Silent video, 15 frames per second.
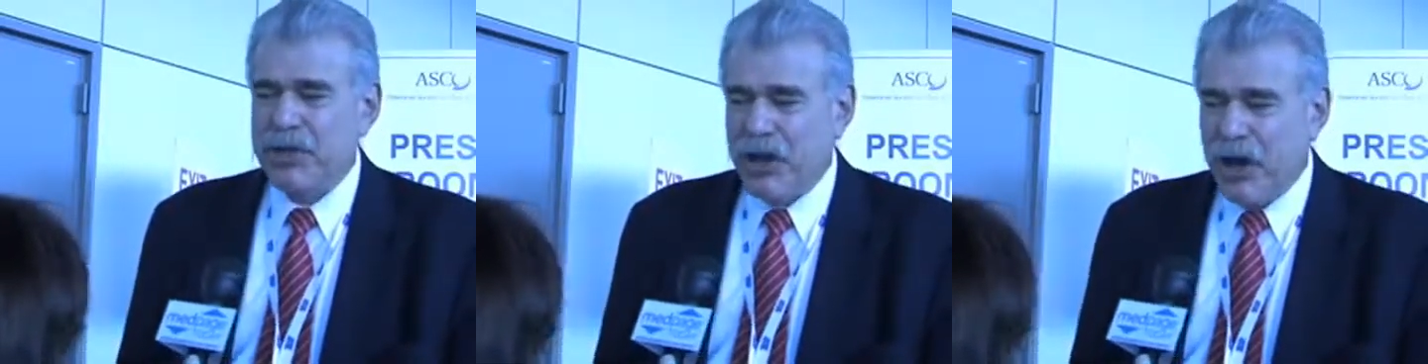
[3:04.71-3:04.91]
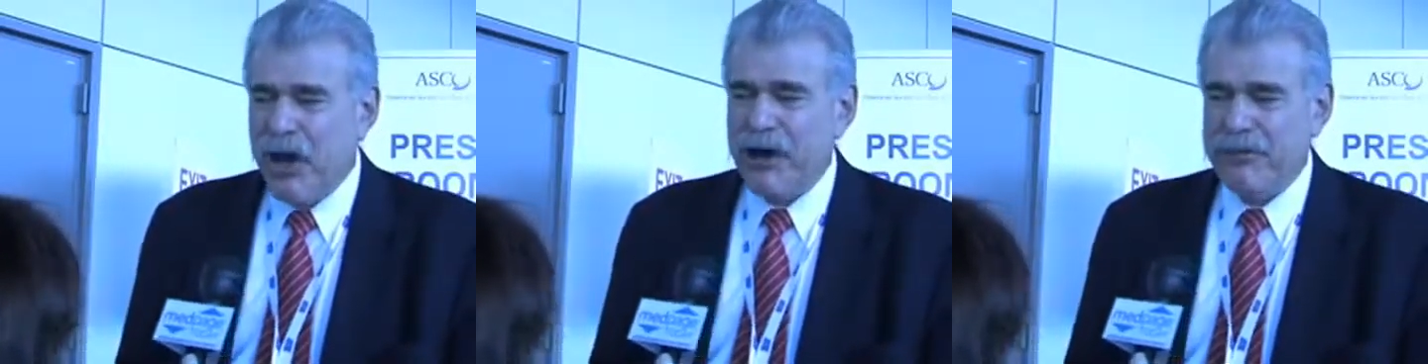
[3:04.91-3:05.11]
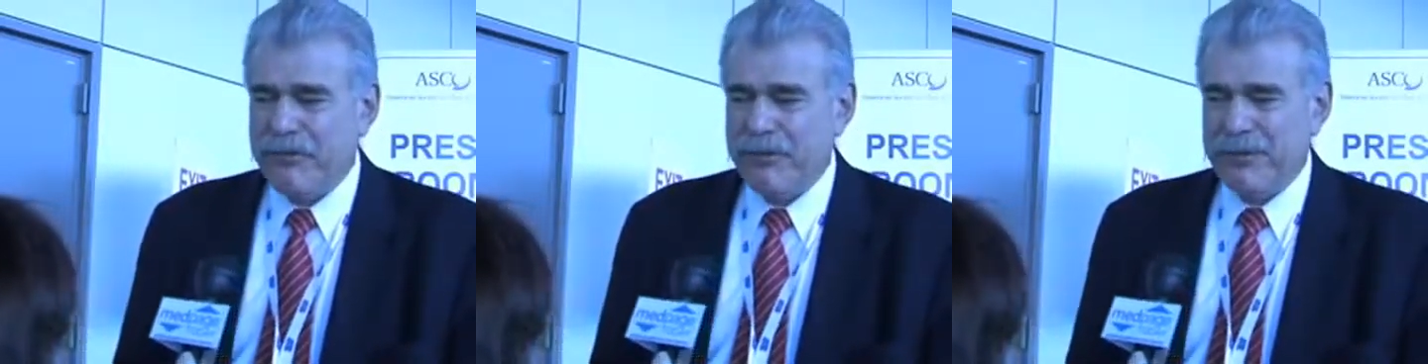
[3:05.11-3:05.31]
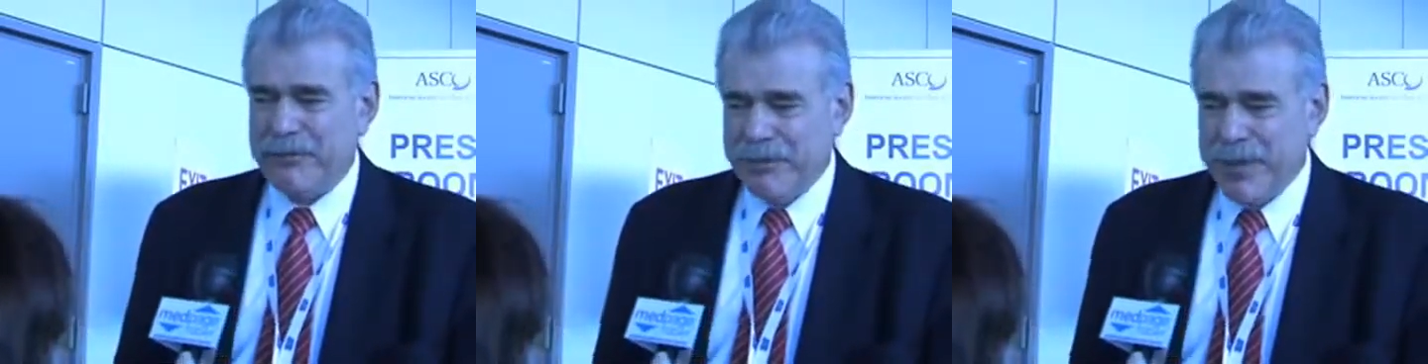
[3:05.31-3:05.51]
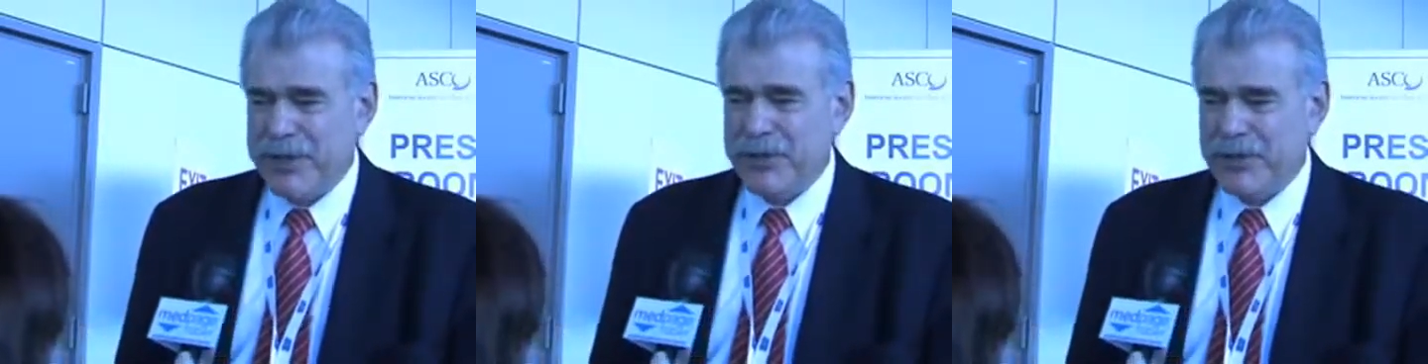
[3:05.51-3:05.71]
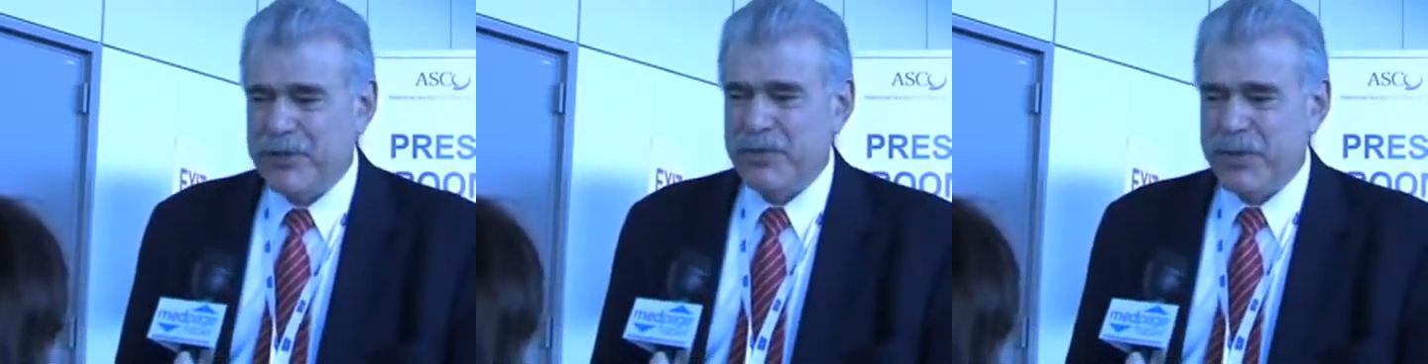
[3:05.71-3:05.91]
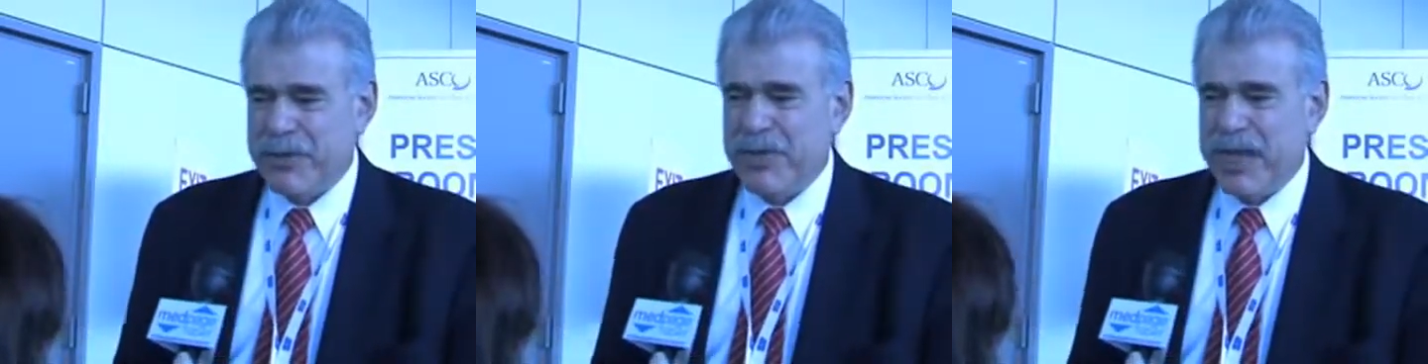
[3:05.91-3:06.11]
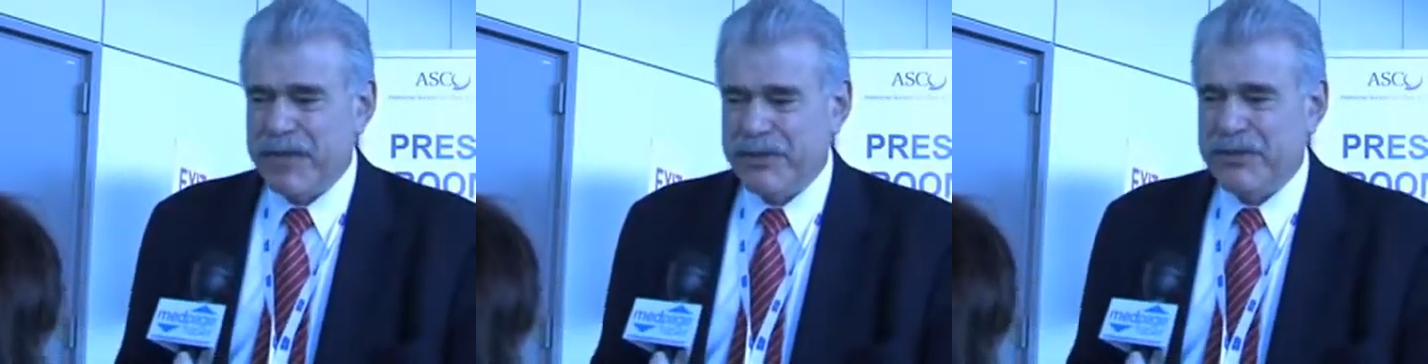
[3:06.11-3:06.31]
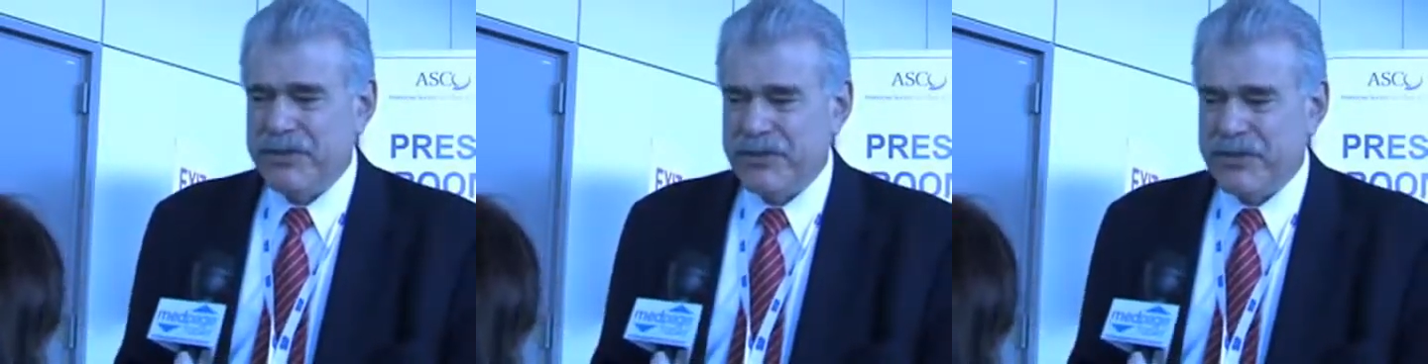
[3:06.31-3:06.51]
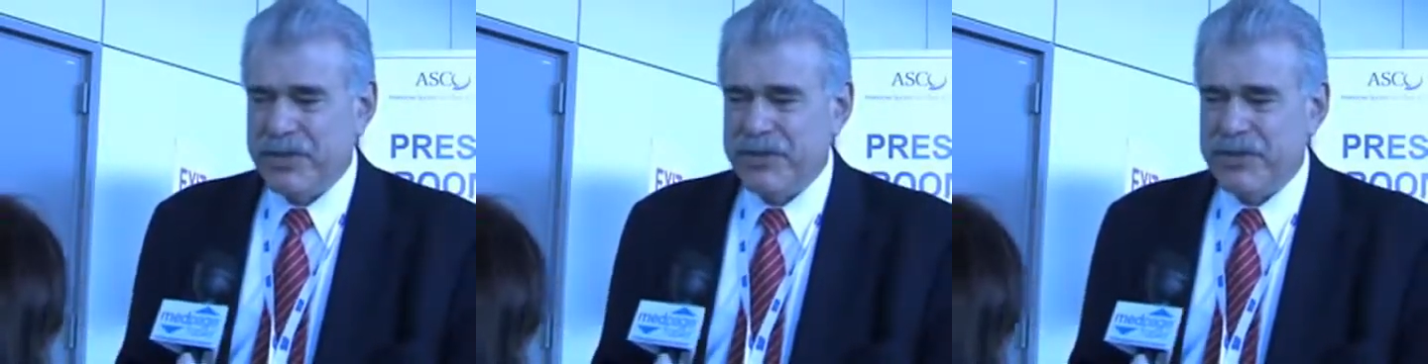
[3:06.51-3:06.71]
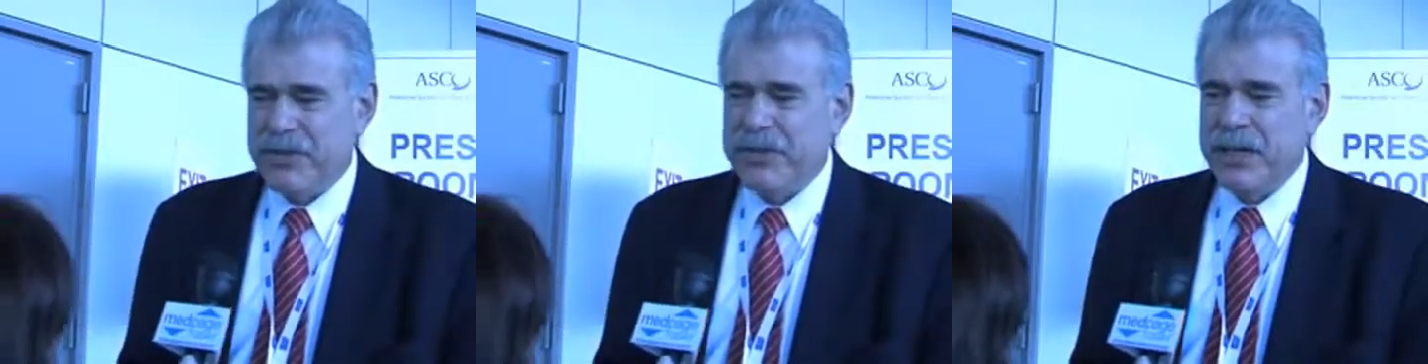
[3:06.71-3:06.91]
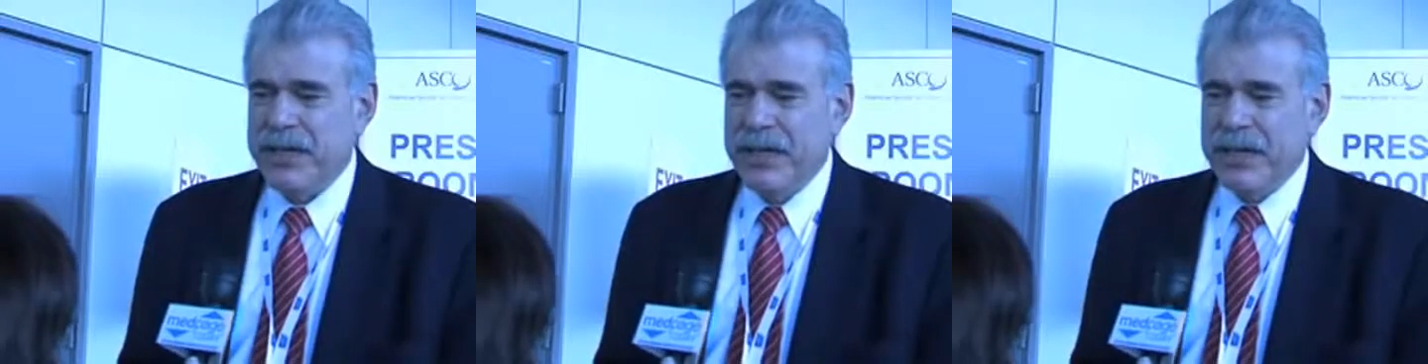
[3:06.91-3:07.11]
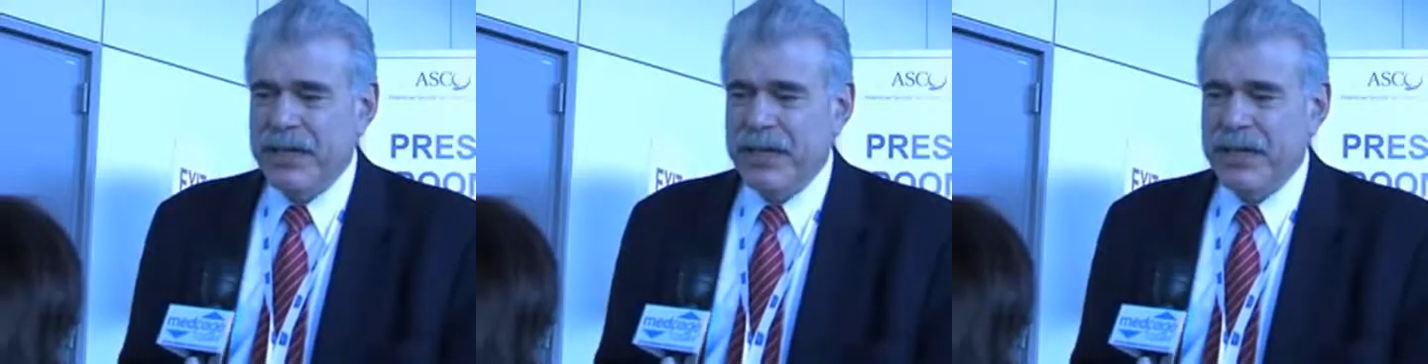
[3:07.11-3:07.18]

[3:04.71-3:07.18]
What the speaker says: to offer patients with that disease.